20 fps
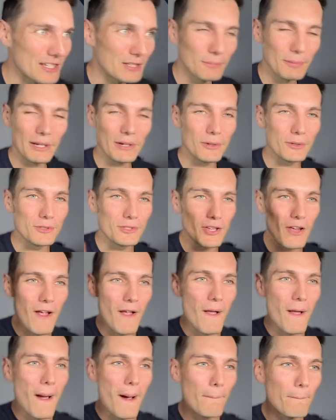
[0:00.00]
because
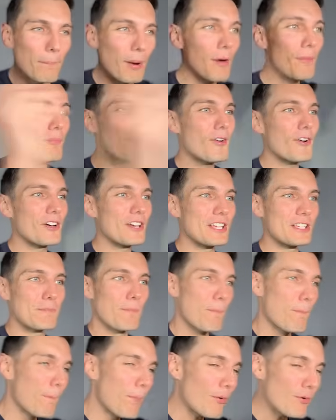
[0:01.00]
PumpFund is
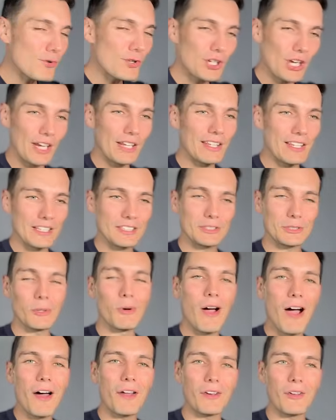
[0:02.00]
pushing this so
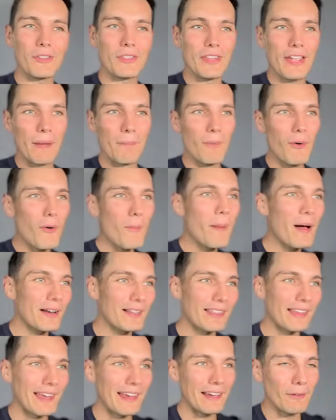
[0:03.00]
hard on their mobile
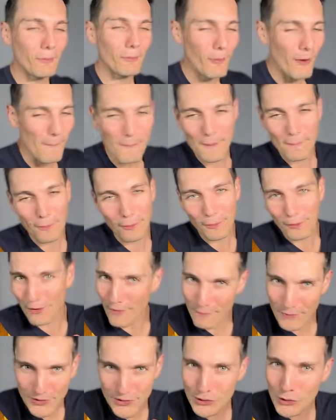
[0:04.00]
thing where people are
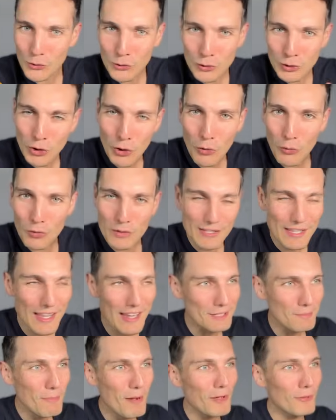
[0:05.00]
gonna be so slow with their
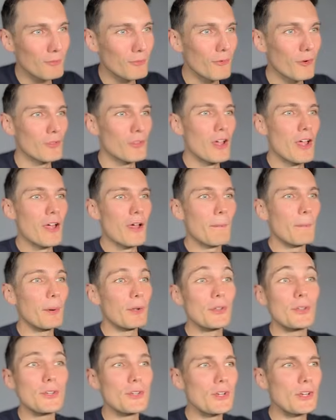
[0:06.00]
smartphone,
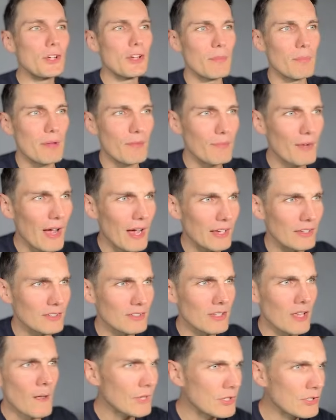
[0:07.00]
but you're gonna be fast.
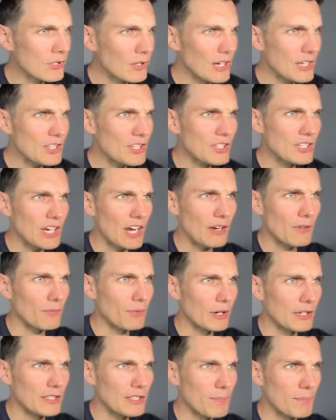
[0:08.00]
So let's check,
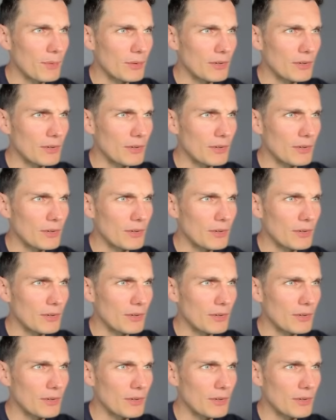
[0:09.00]
for example,